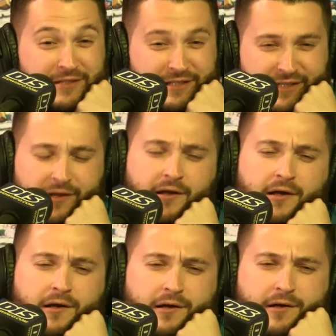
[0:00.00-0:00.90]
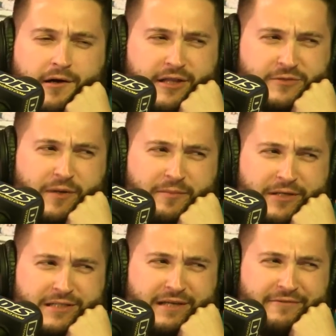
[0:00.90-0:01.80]
I said, oh, that's weird
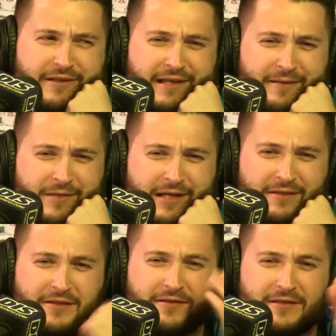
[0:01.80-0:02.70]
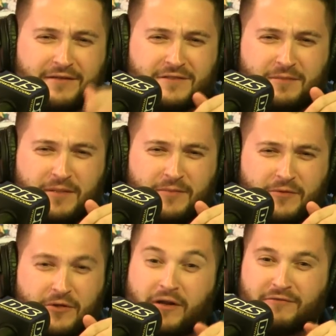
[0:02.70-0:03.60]
because I feel like I'm getting the gifts that
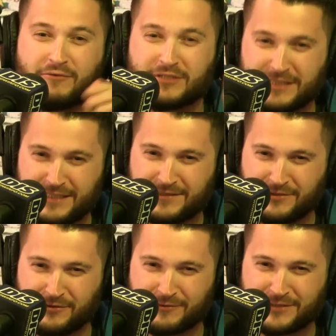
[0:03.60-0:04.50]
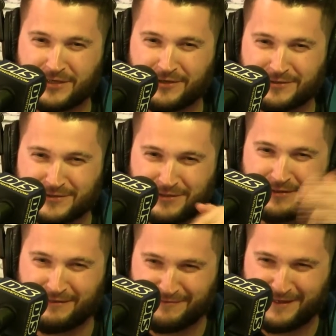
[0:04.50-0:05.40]
people don't have the receipts to return, so
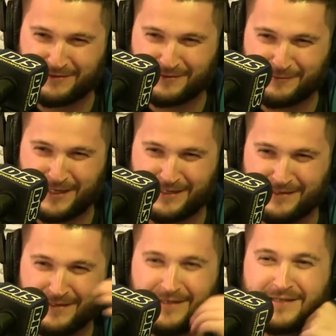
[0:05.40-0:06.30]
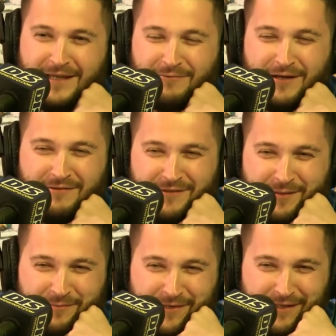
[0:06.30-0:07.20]
they found a way to get rid of
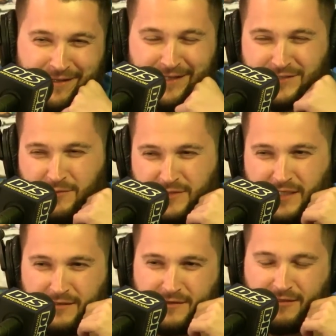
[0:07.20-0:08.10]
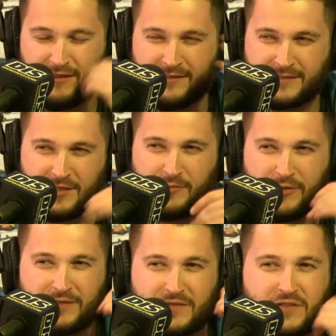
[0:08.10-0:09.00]
them. Like, it's always like the things that you
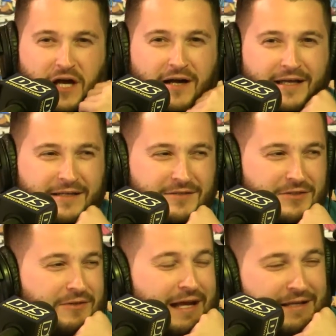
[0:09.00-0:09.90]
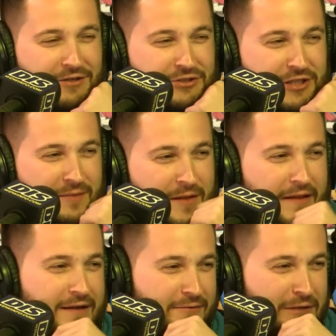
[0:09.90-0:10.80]
put in stockings. So that year she got me
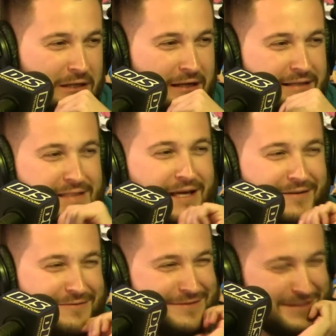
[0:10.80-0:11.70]
like a really nice gift.